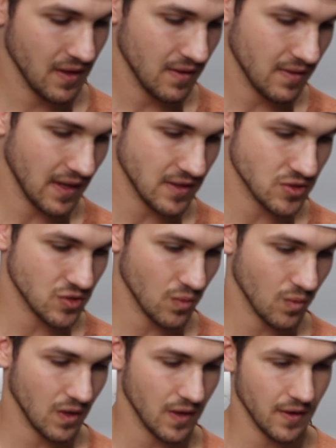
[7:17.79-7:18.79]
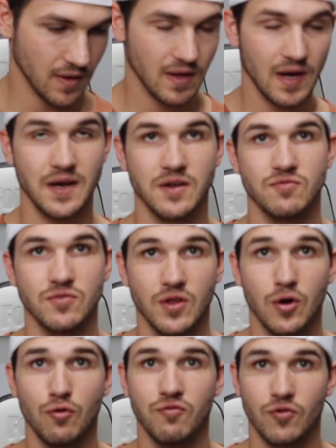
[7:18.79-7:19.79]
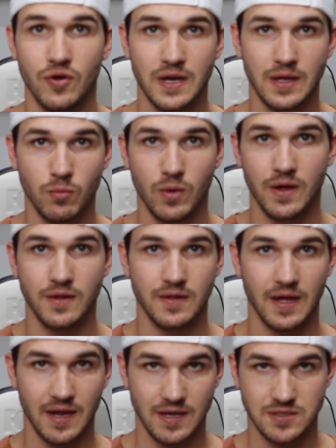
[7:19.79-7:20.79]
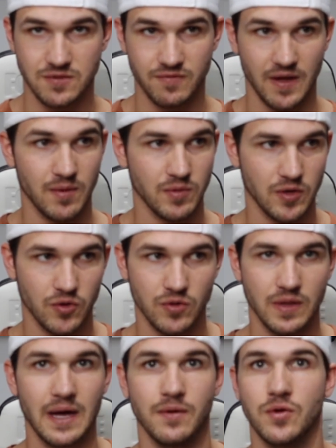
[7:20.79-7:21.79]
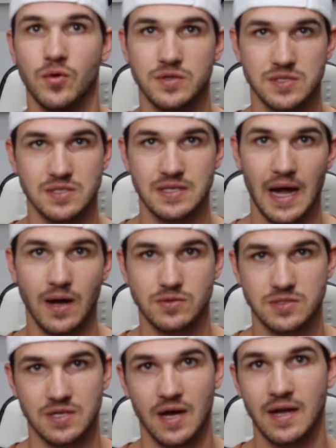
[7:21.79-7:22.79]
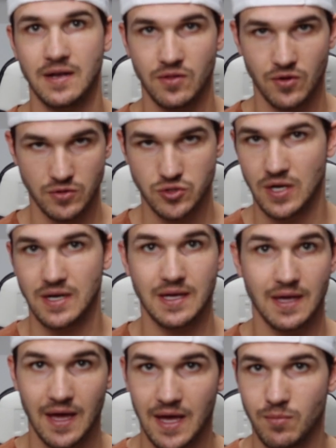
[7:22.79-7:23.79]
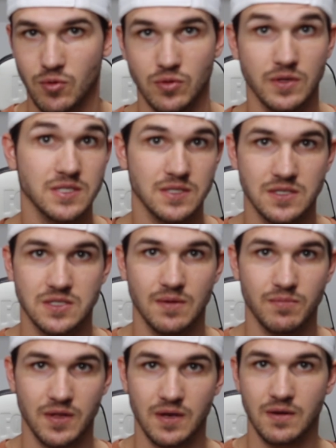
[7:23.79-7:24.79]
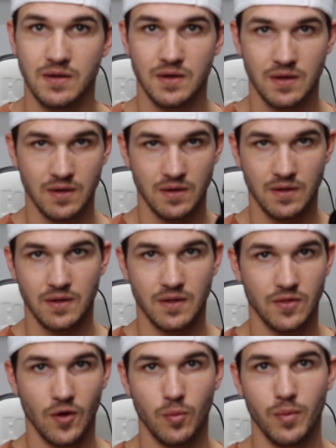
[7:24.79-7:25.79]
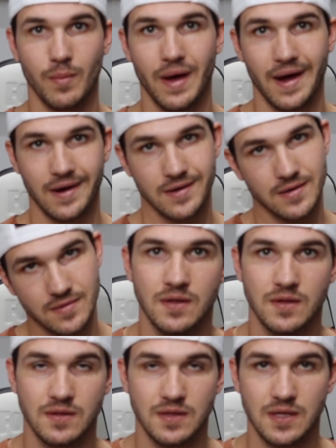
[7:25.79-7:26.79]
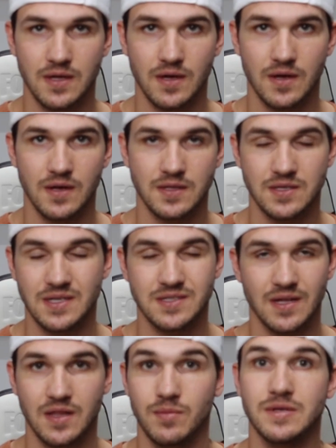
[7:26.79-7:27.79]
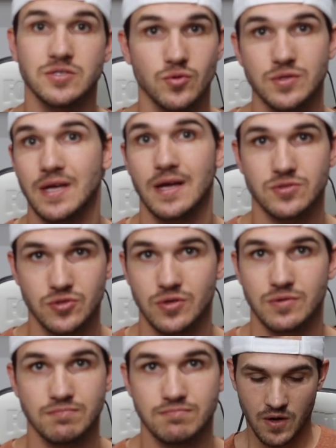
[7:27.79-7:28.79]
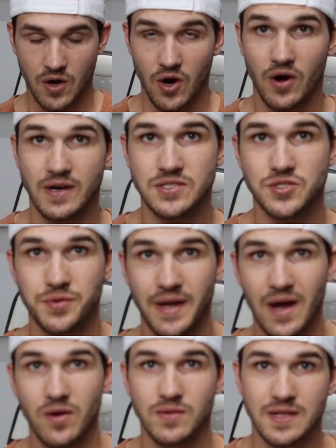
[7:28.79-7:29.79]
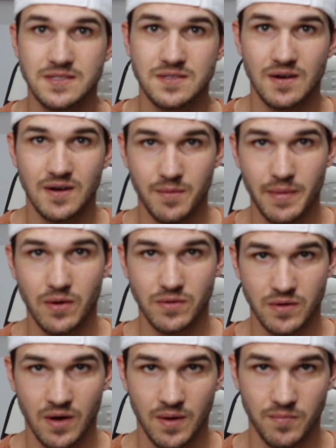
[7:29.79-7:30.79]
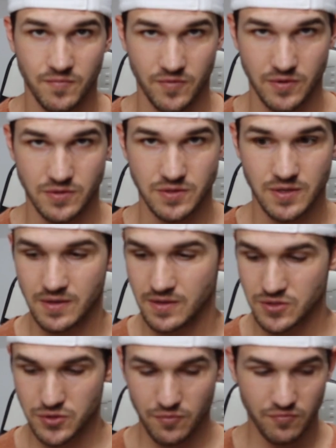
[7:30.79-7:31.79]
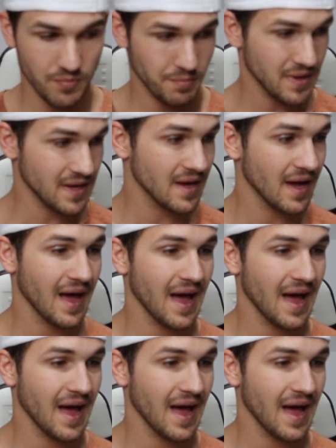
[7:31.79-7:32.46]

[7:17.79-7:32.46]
that is the one kind of low for anyone that has family or loud noises outside and they're trying to game or listen to something. The open back, it's not the best noise canceller. All right, so now let's talk about comfort. So for me,